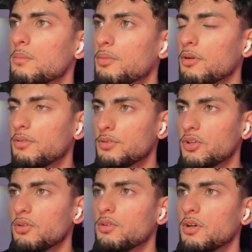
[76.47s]
Both
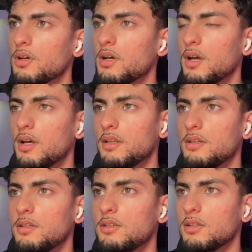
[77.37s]
Sona, an
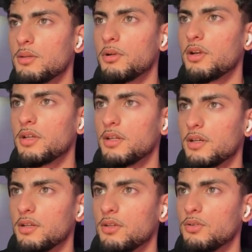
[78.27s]
Indian American,
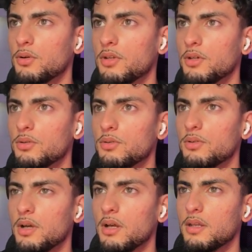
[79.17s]
and
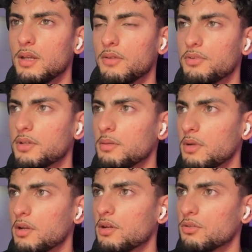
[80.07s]
Donnell, an African
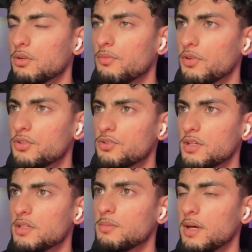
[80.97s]
American, grew up
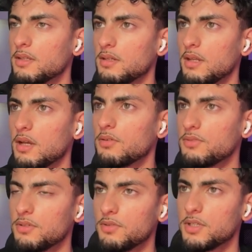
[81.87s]
frustrated by the lack of
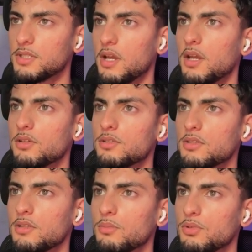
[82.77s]
diverse characters
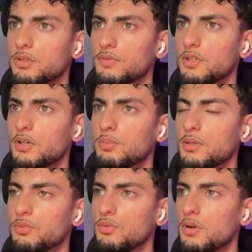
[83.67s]
in the books for young
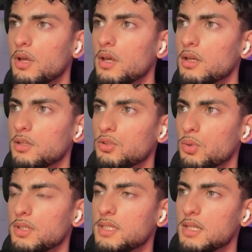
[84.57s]
people. In
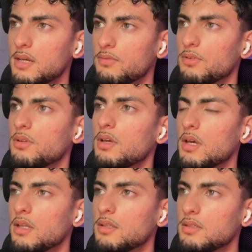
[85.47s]
2011,
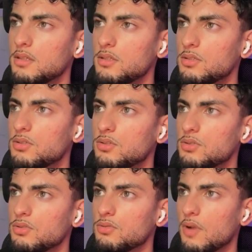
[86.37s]
these
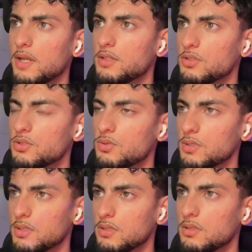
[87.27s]
two writers
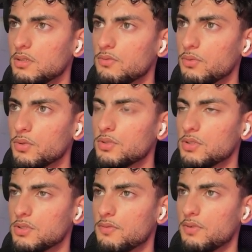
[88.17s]
joined
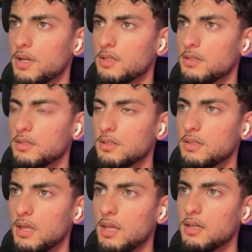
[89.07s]
forces to find
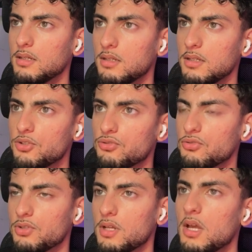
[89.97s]
Cake
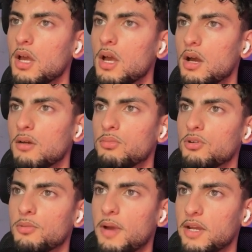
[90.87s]
Literary, a
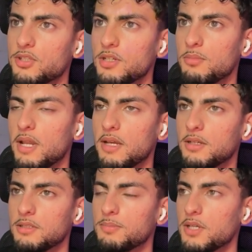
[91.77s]
book packaging
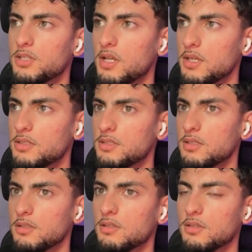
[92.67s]
blank specializes
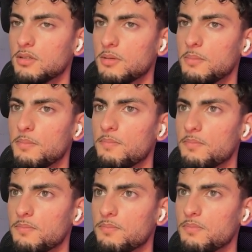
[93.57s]
in the...
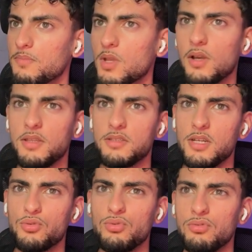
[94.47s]
Okay, there's
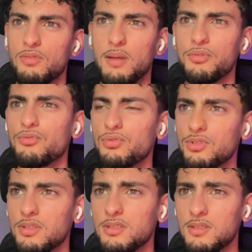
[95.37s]
actual grammar rules
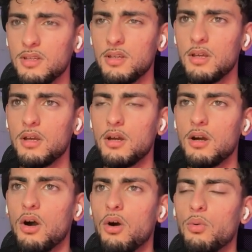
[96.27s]
in this?
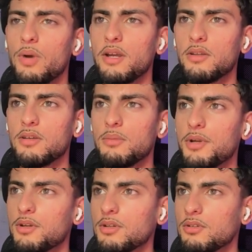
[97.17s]
Oh wait, are the
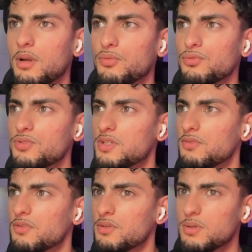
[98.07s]
American grammar rules
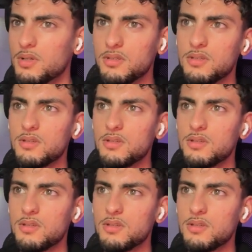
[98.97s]
different to ours?